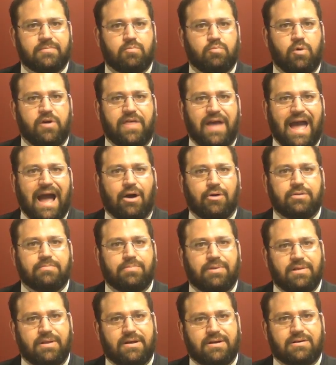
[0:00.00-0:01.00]
without
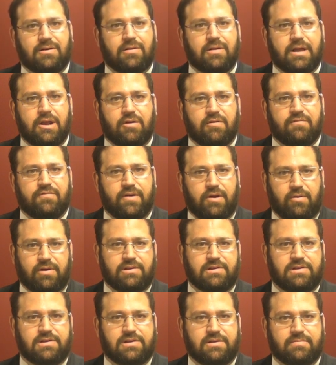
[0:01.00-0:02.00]
political
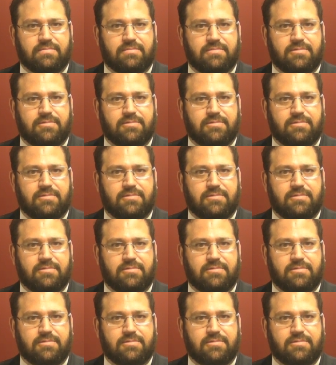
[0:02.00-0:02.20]
interference.